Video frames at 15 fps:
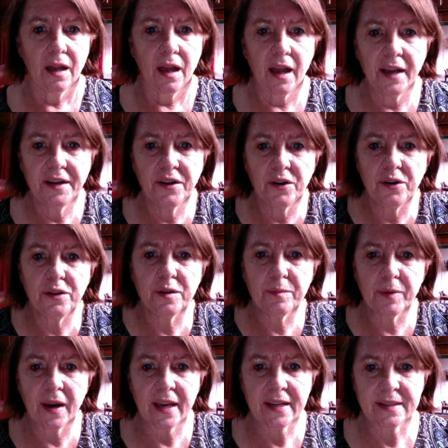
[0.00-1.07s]
I know the
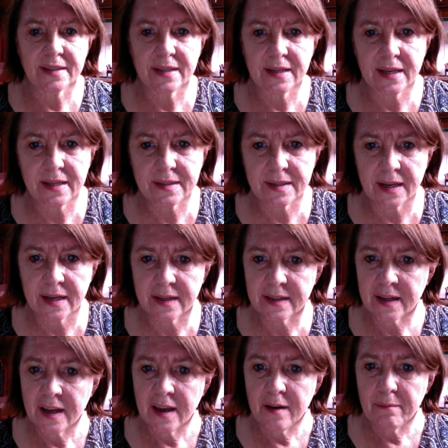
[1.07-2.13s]
place, he said.
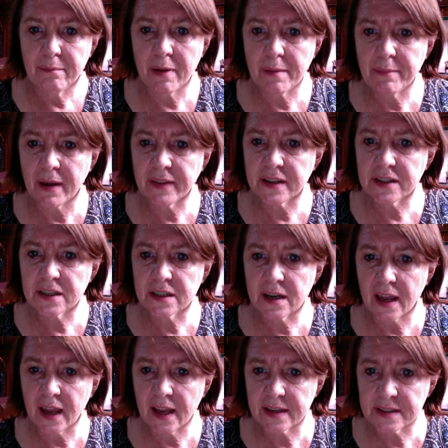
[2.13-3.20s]
My mother t-
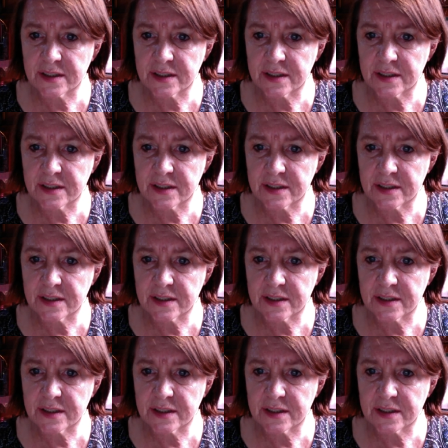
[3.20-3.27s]
has